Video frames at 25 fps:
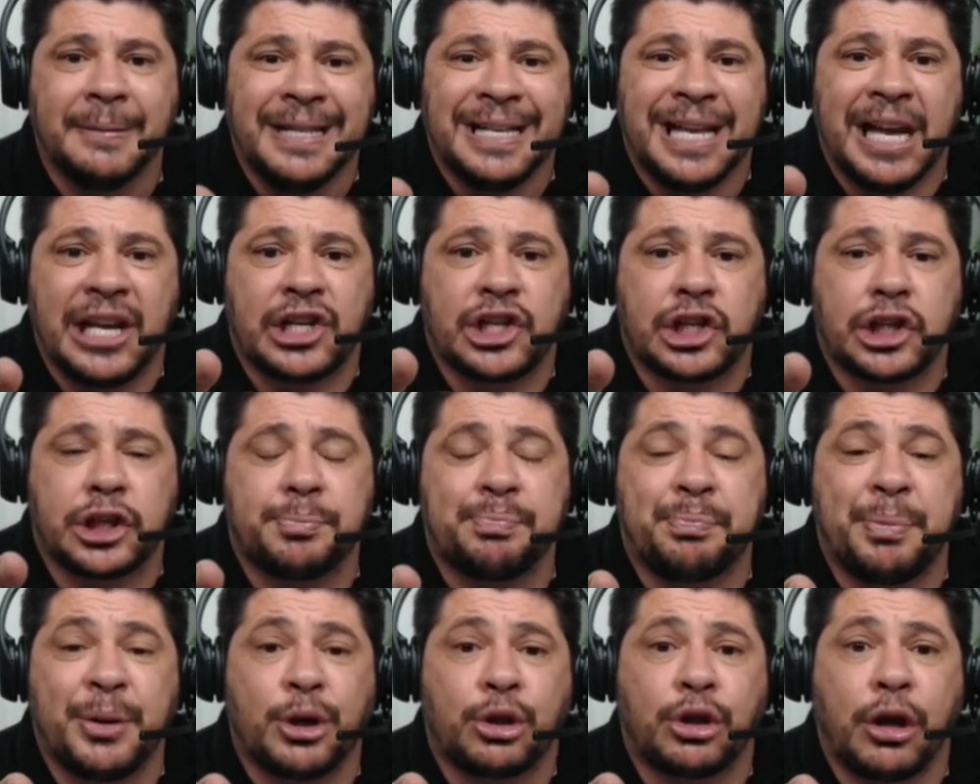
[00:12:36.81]
A
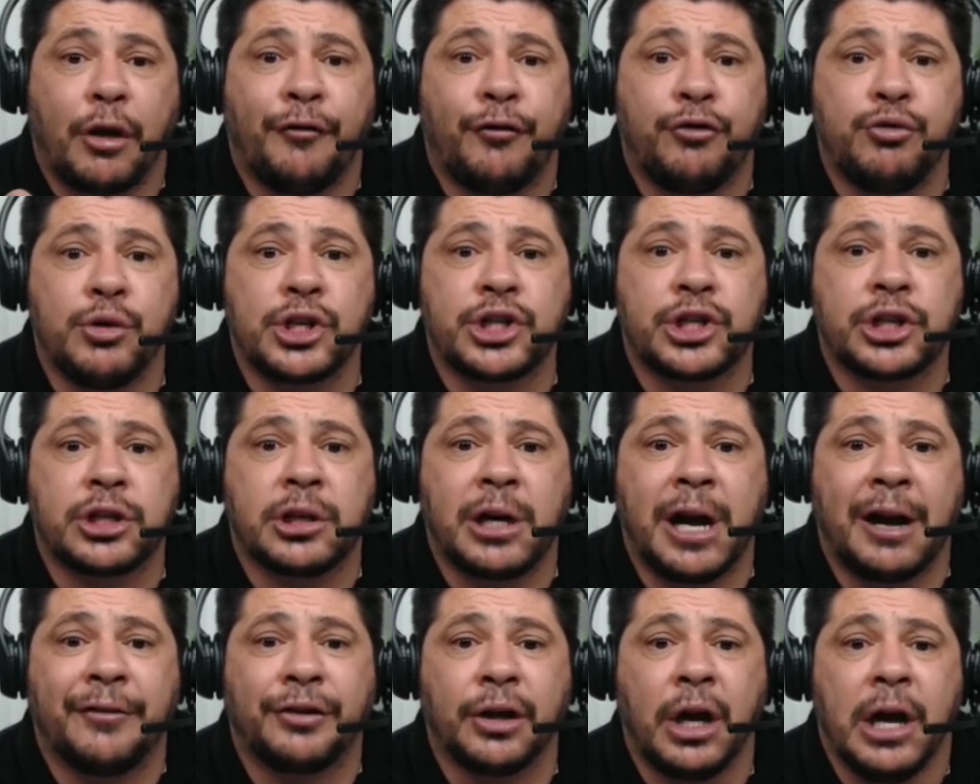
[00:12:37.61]
spirit of
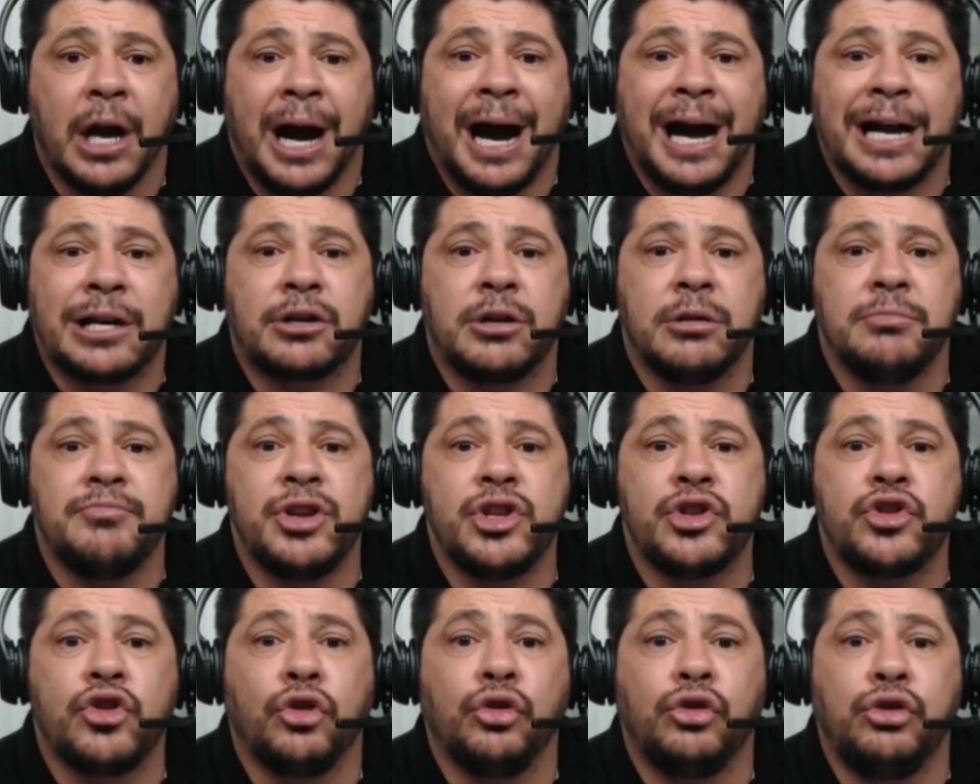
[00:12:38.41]
witchcraft, I
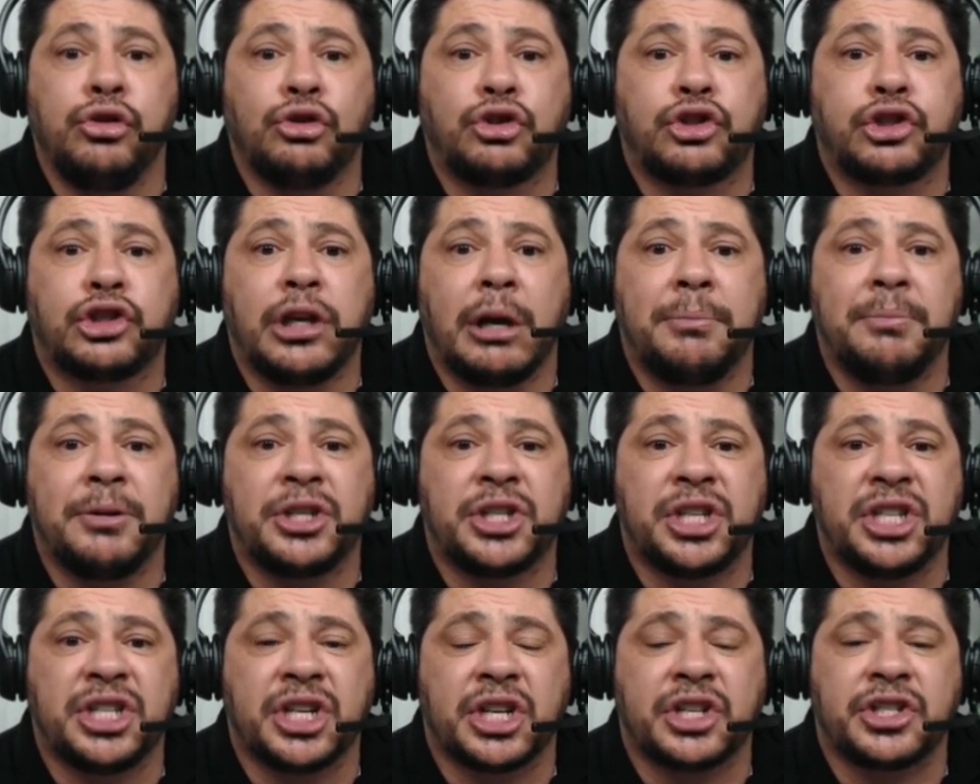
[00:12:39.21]
command you loose them
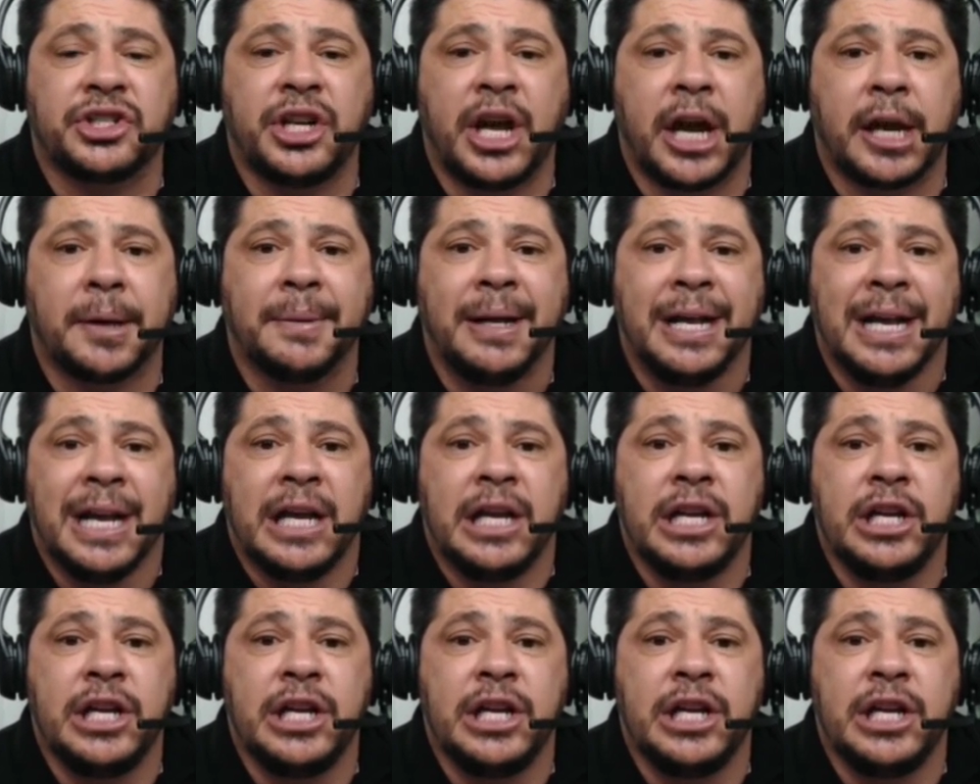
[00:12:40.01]
in Jesus' name.